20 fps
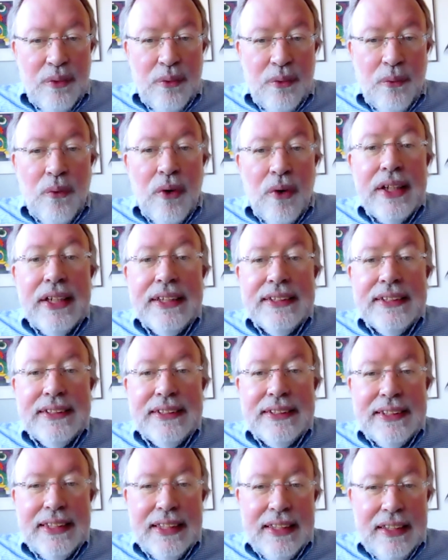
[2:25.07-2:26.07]
what
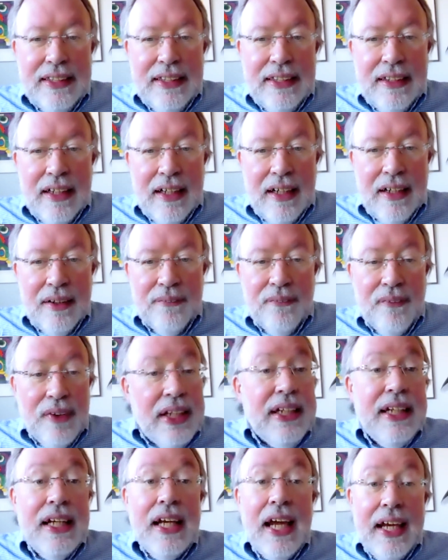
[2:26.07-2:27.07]
is the
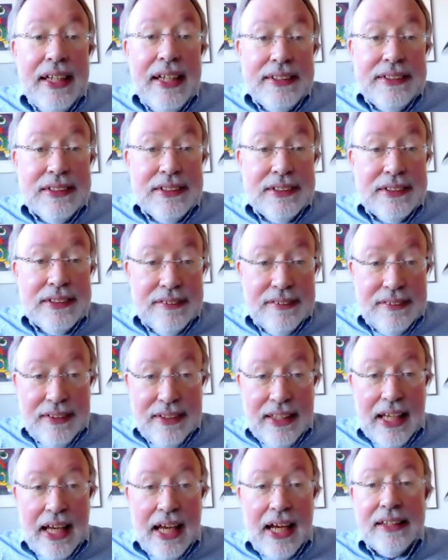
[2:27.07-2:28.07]
weaning age
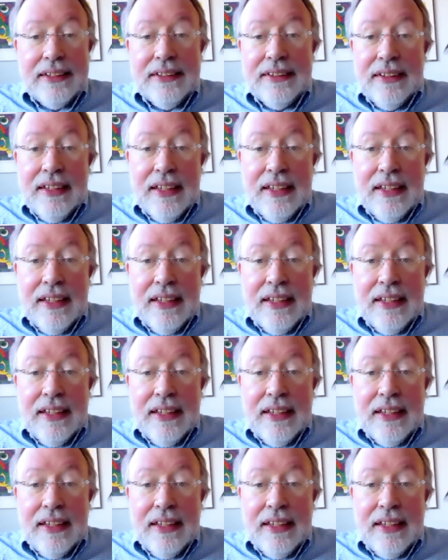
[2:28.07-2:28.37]
that